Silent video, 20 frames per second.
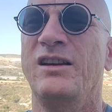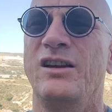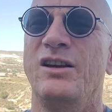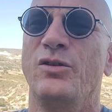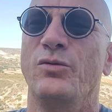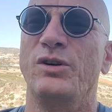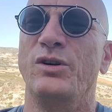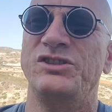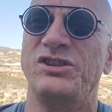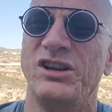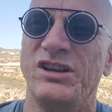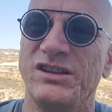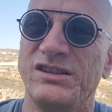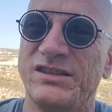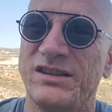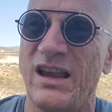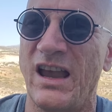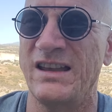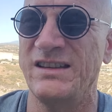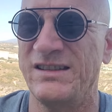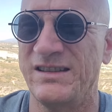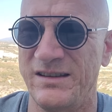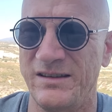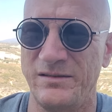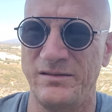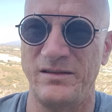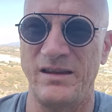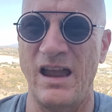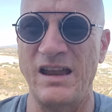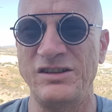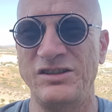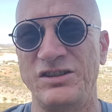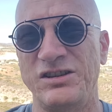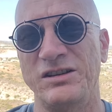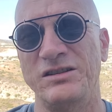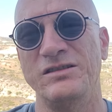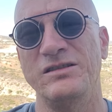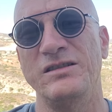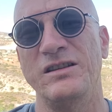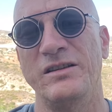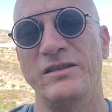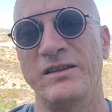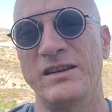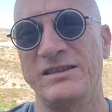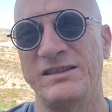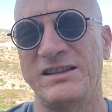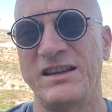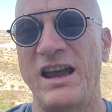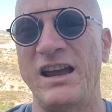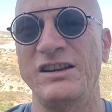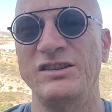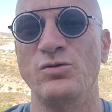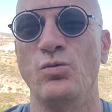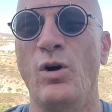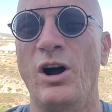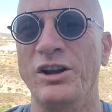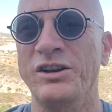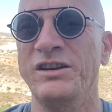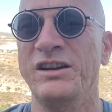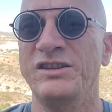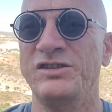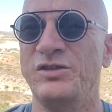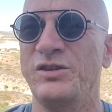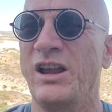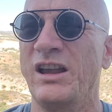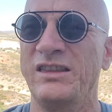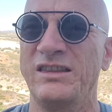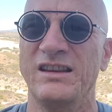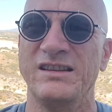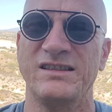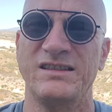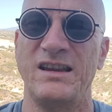which is, as the stage one is you get this